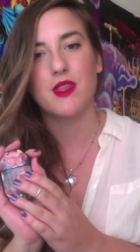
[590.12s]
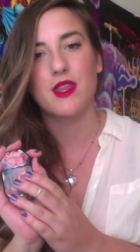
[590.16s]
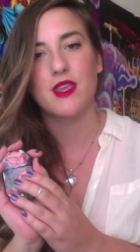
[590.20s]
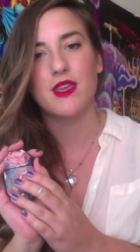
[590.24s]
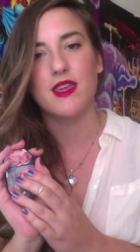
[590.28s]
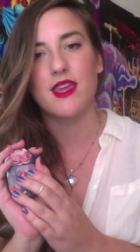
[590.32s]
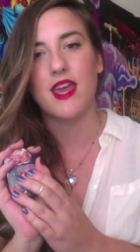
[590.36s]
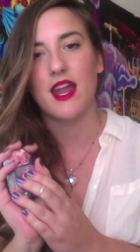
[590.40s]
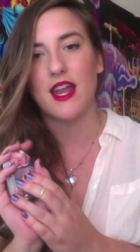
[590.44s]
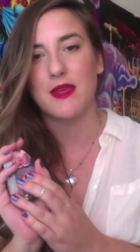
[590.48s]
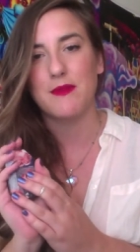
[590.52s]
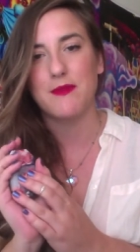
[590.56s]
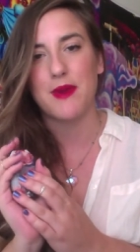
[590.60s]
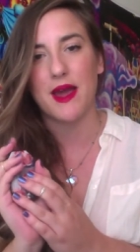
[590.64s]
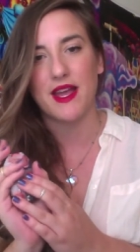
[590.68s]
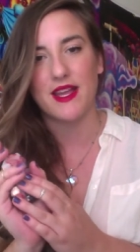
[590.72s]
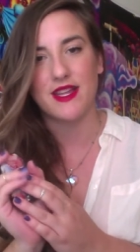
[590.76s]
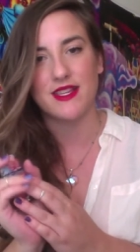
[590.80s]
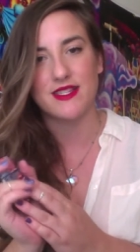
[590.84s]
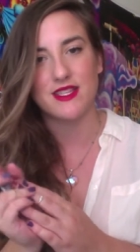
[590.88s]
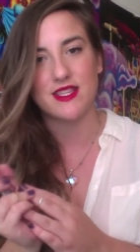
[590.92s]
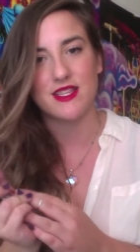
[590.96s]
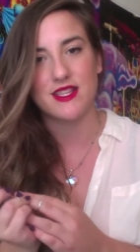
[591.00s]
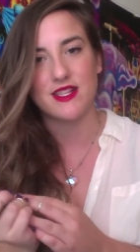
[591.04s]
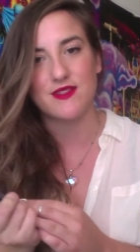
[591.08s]
getting back
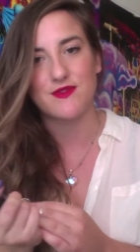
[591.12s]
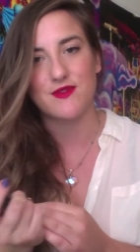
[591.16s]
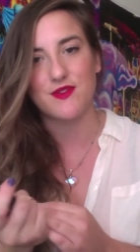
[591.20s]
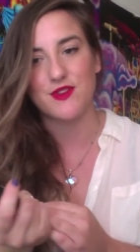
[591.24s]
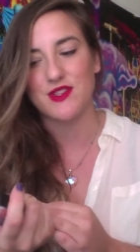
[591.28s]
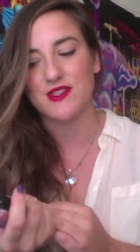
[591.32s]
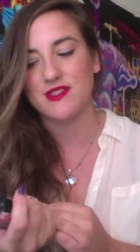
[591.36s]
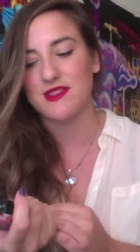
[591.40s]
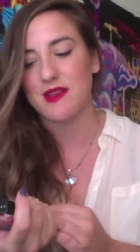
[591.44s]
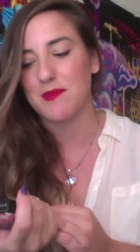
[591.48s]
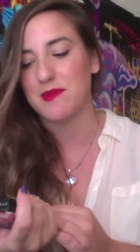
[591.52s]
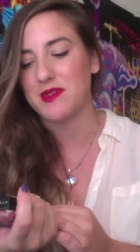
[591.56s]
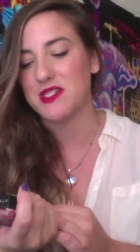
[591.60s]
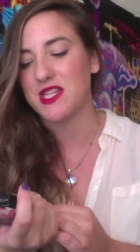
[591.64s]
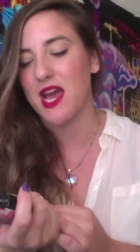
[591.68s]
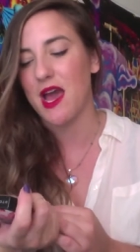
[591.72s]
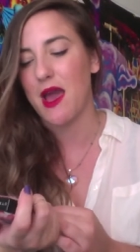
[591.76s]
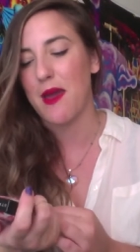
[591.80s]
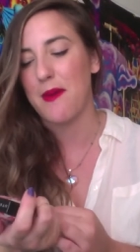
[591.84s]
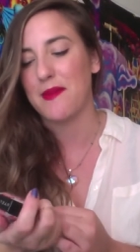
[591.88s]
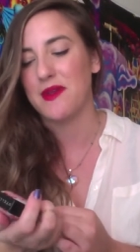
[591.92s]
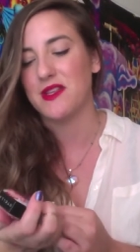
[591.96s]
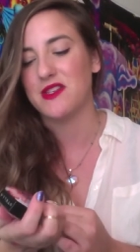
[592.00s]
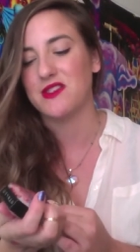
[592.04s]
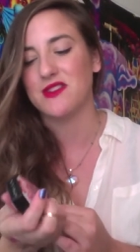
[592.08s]
into this for the
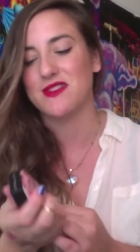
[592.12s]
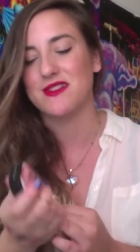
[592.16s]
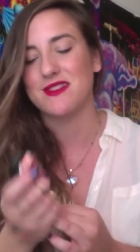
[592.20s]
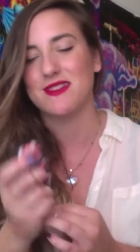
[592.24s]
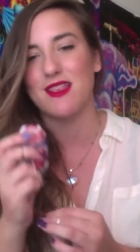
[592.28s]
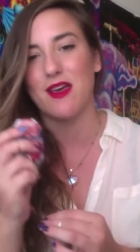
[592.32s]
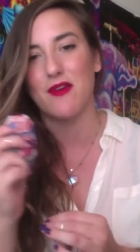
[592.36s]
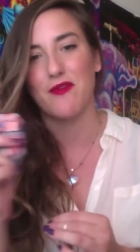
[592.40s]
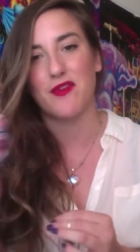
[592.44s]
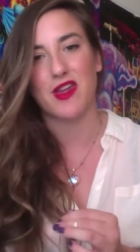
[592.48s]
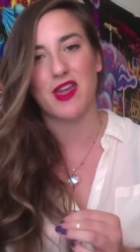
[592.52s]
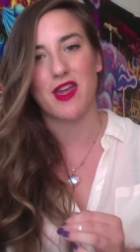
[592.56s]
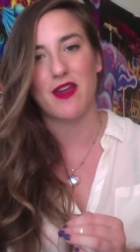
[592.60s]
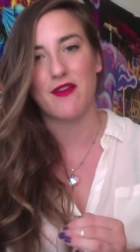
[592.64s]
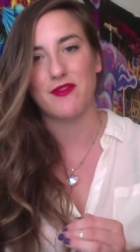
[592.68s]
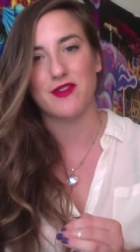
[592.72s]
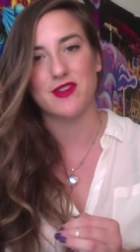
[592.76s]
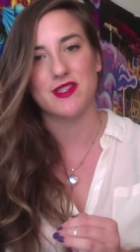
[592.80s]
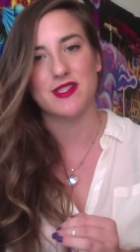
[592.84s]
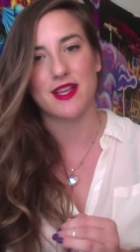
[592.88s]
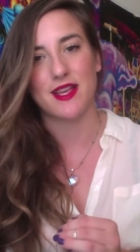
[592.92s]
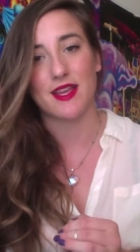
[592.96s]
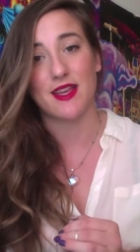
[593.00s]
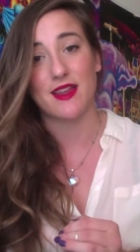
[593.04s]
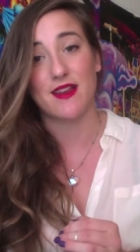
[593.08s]
summertime and just loving every
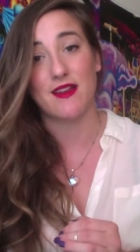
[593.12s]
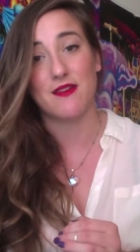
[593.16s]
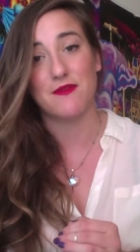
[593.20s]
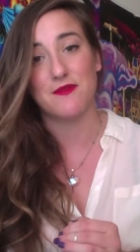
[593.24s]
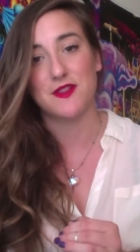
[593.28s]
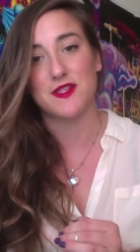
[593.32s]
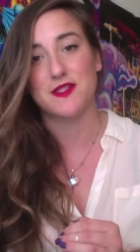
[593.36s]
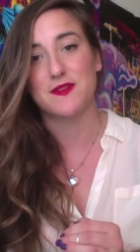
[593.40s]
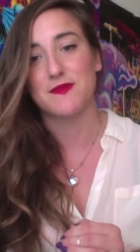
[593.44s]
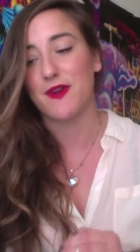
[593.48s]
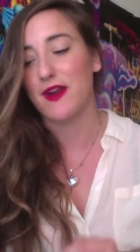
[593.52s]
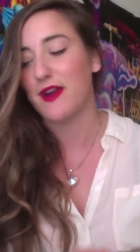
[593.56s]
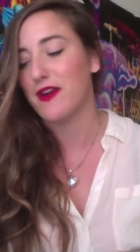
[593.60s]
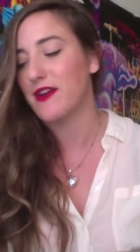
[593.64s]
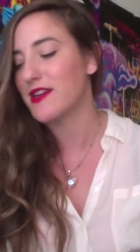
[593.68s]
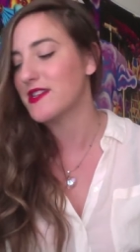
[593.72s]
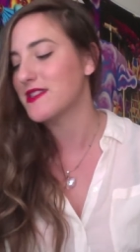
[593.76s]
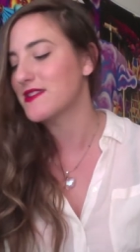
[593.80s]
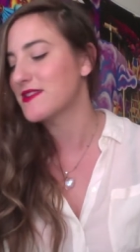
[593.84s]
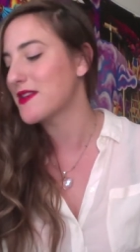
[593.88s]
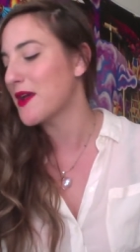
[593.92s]
second of this fragrance.